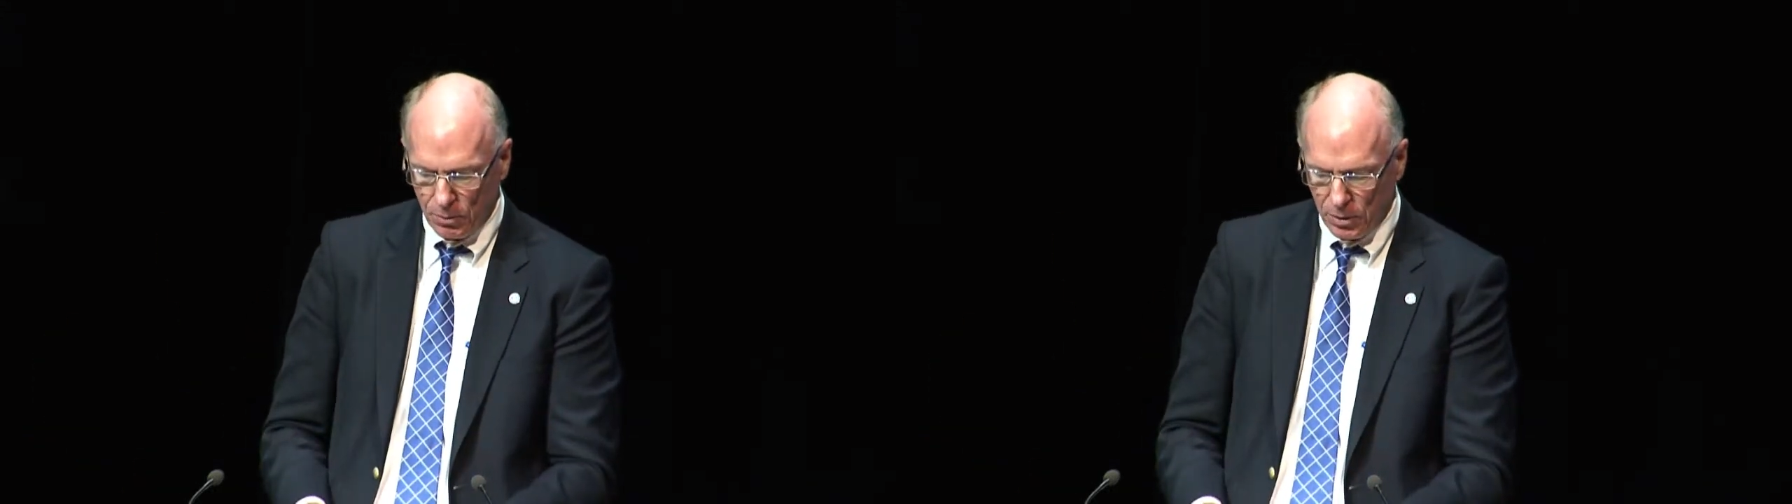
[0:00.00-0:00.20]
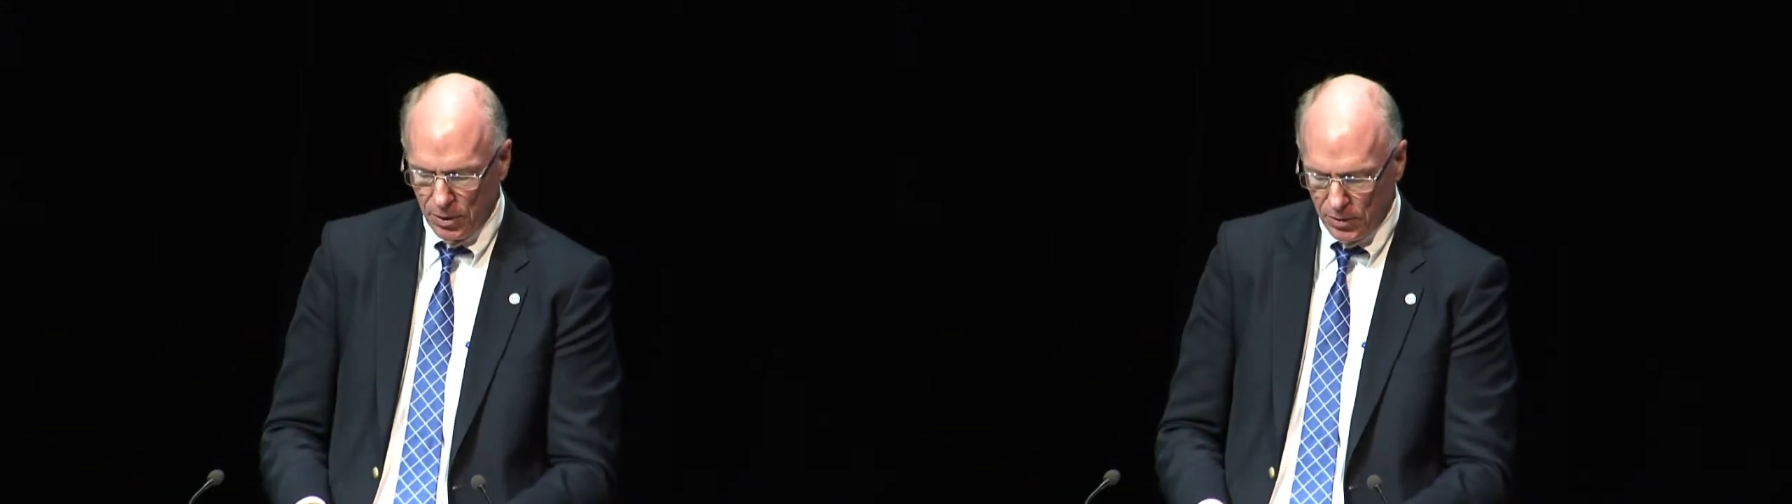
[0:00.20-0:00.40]

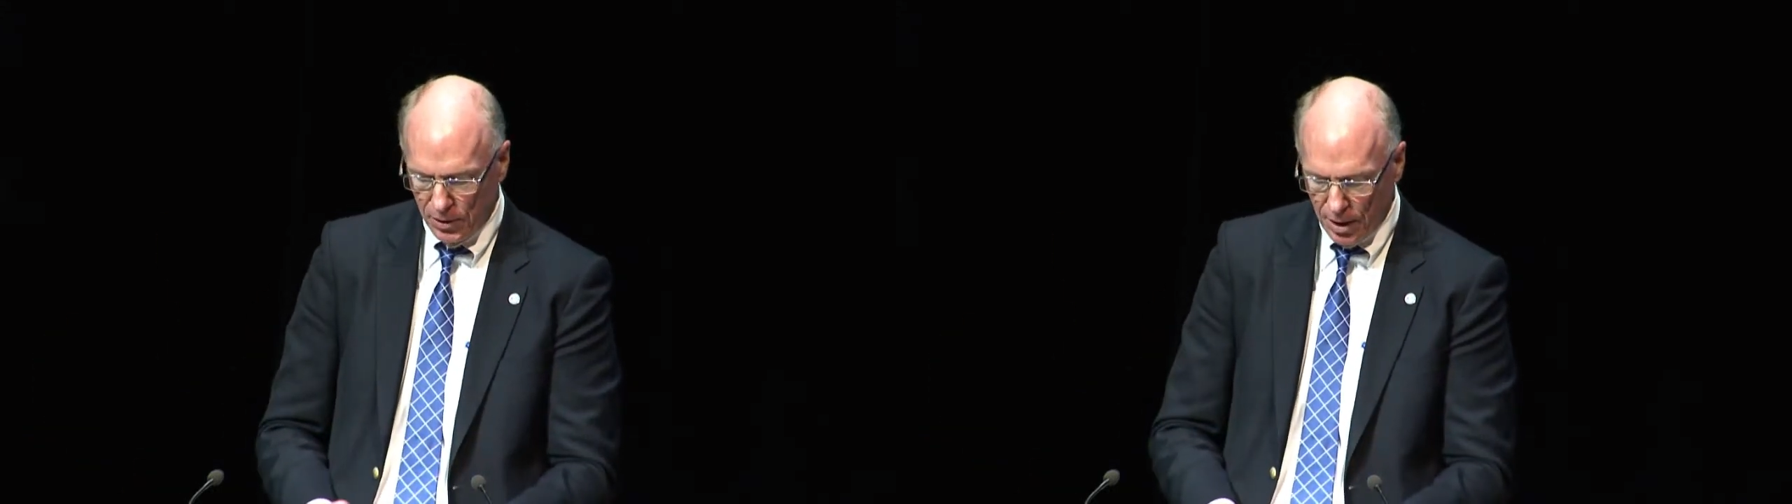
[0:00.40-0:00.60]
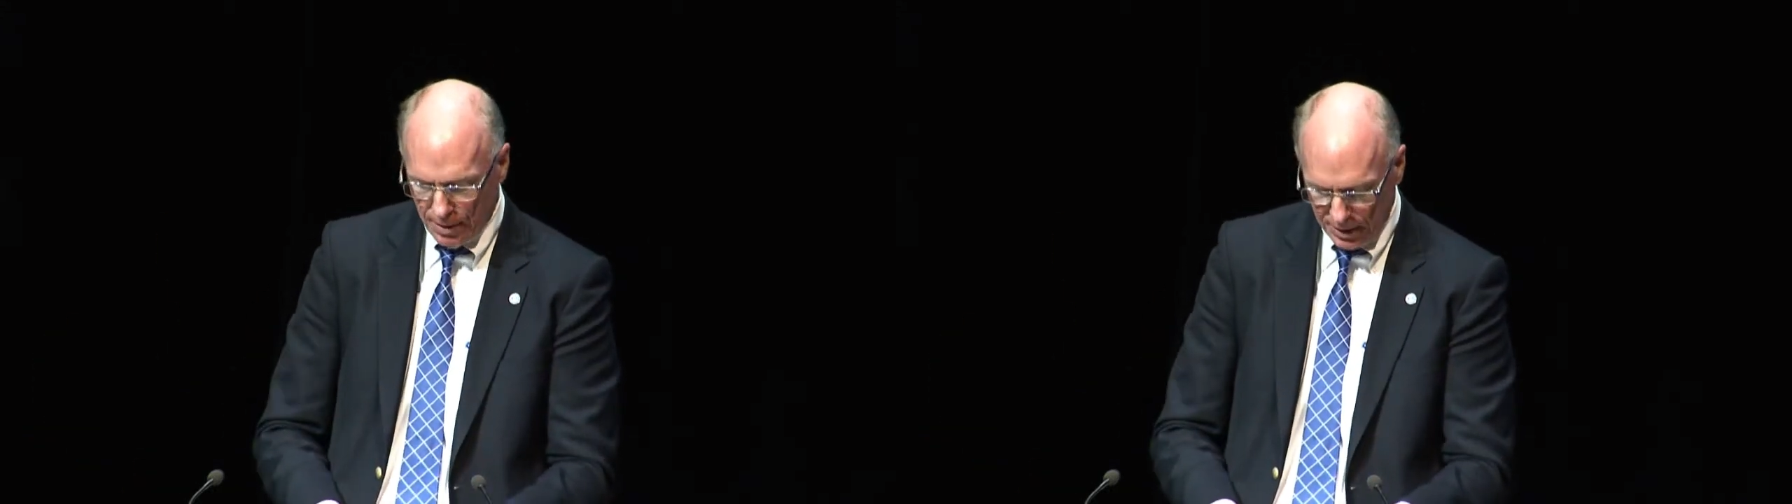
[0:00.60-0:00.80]
reduced
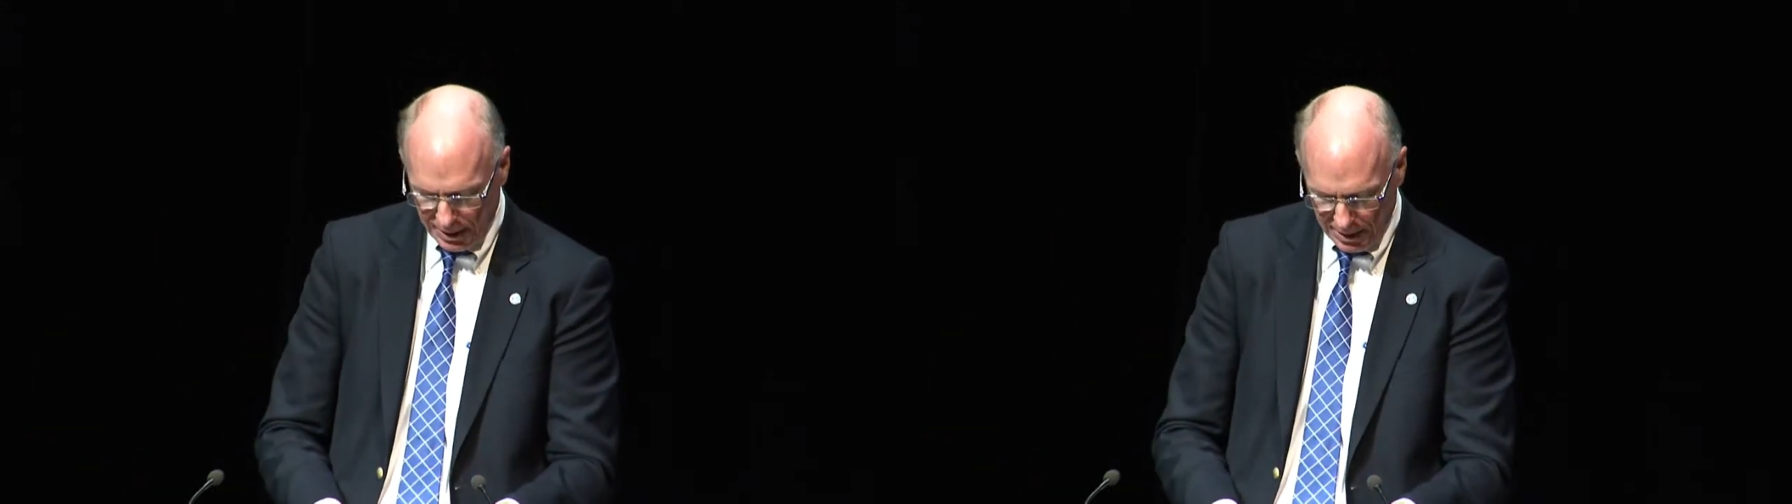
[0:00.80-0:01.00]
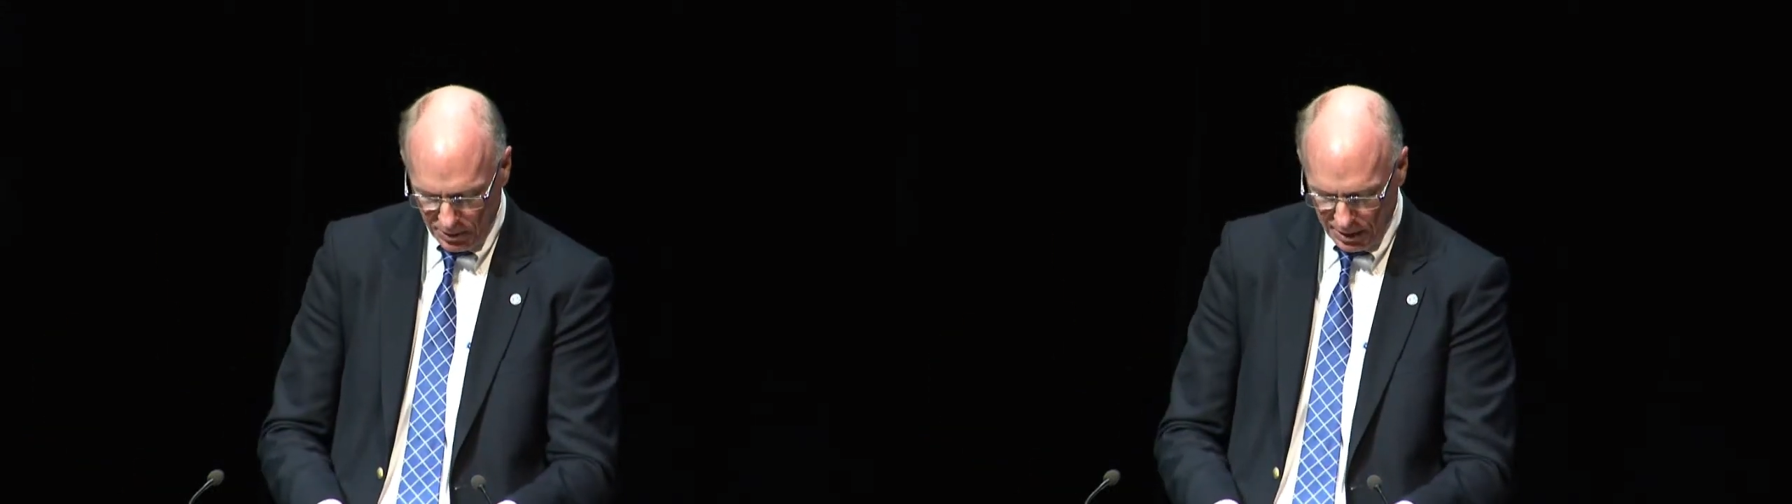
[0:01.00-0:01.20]
carbon
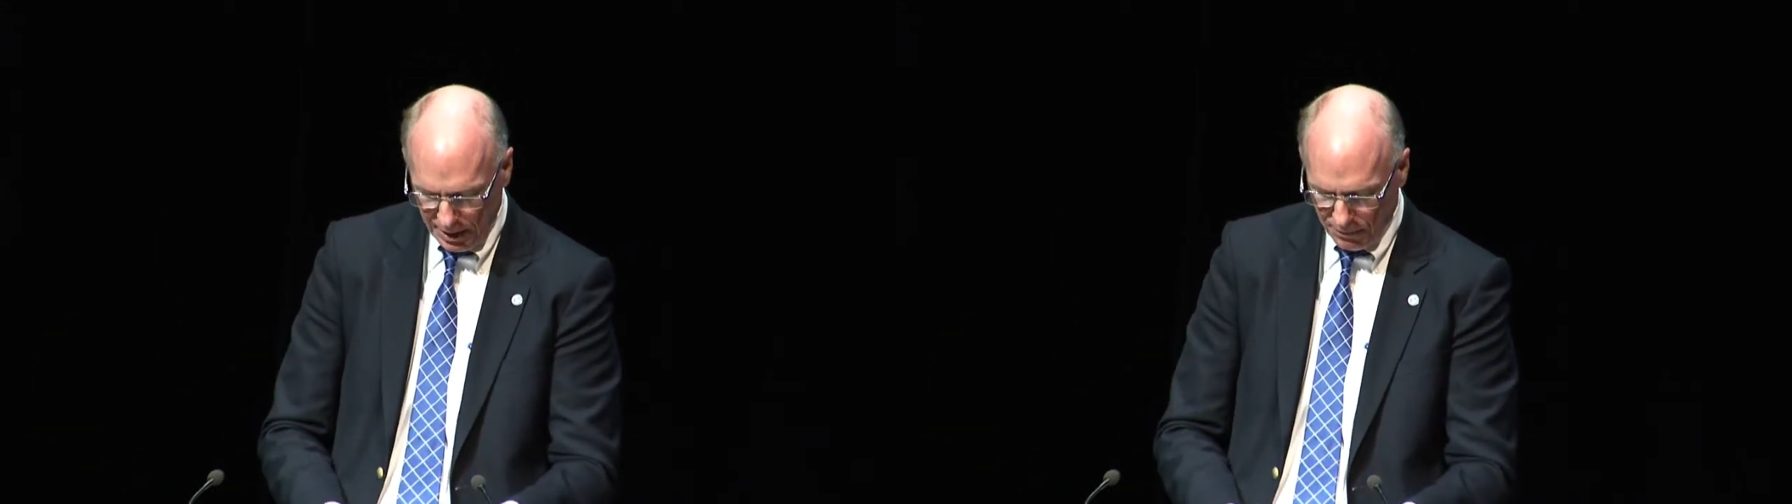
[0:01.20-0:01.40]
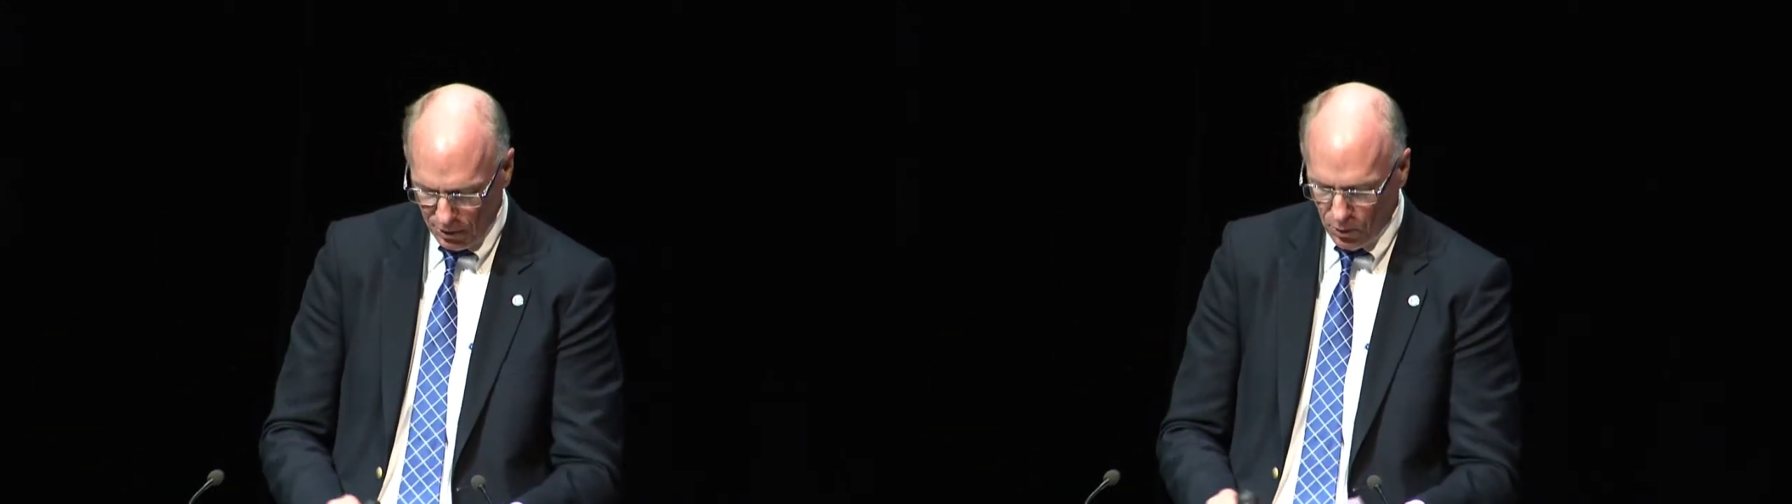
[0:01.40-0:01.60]
intensity
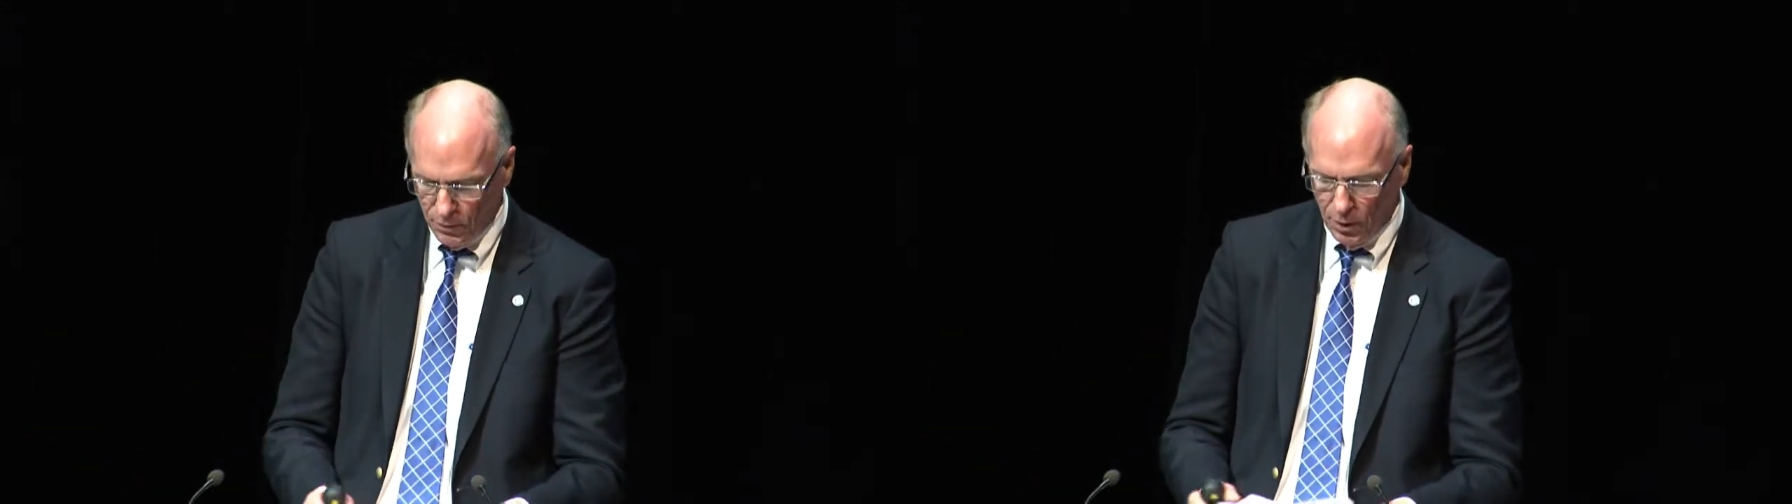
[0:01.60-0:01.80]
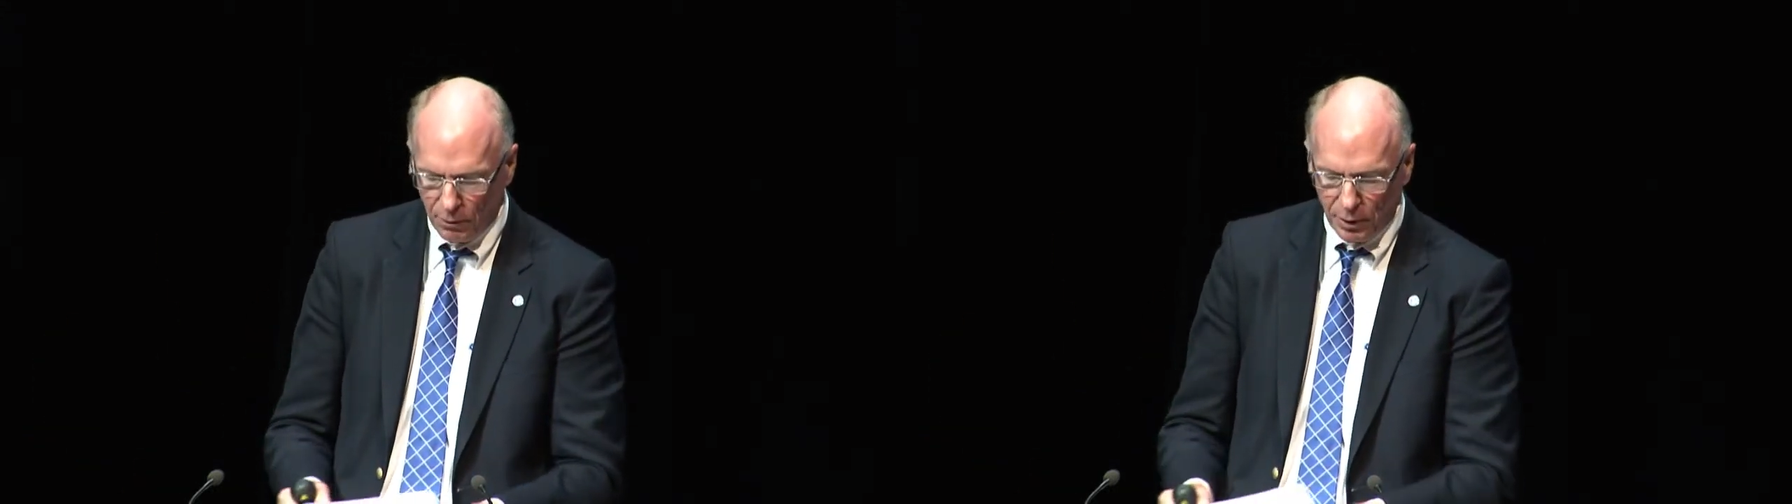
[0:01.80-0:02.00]
of the
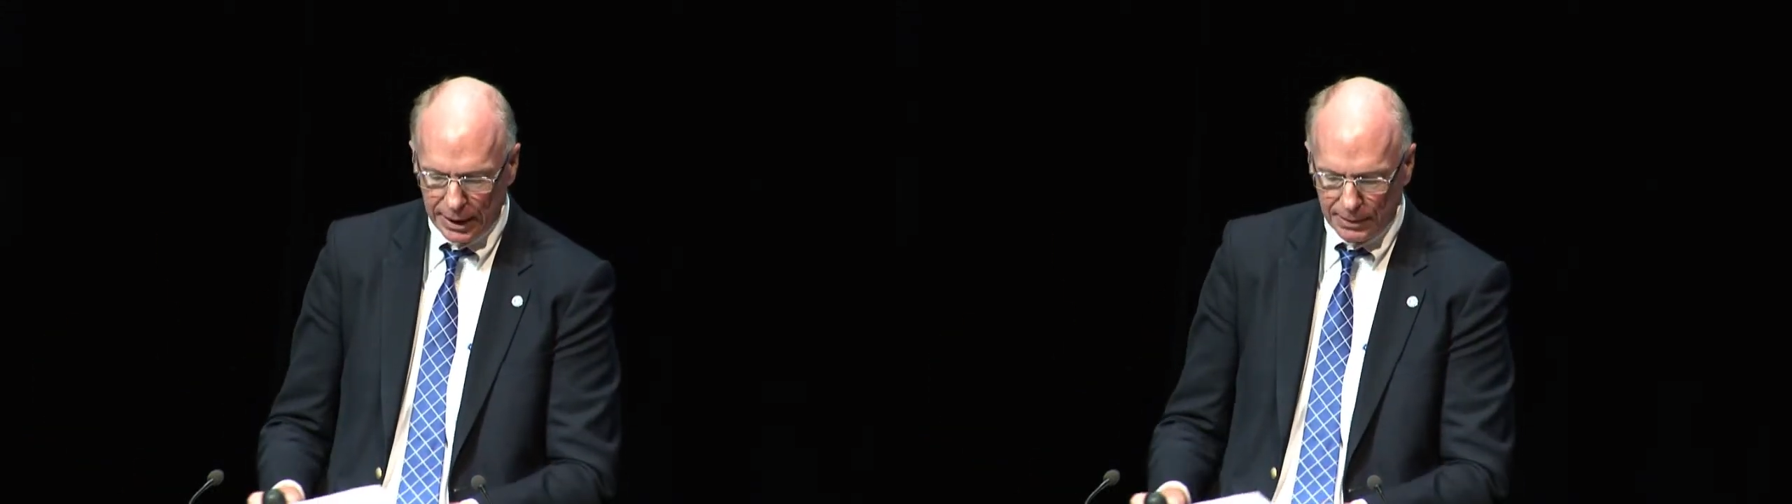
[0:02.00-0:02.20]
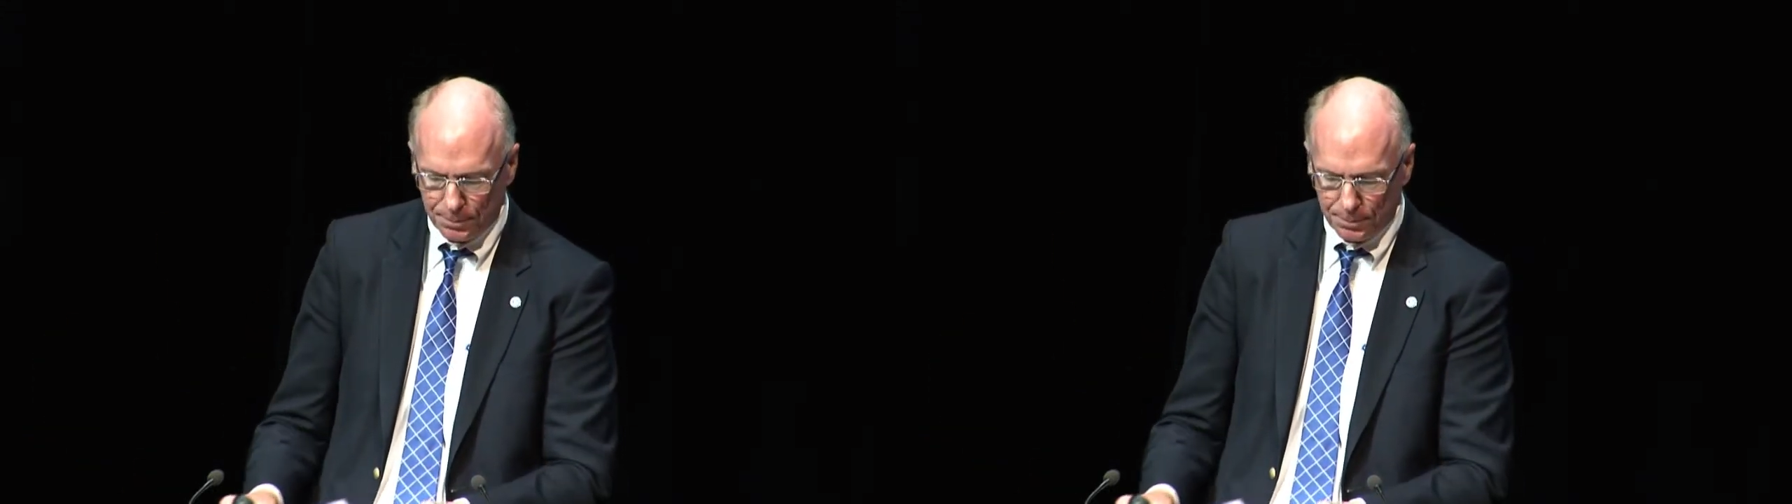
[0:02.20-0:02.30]
overall fleet.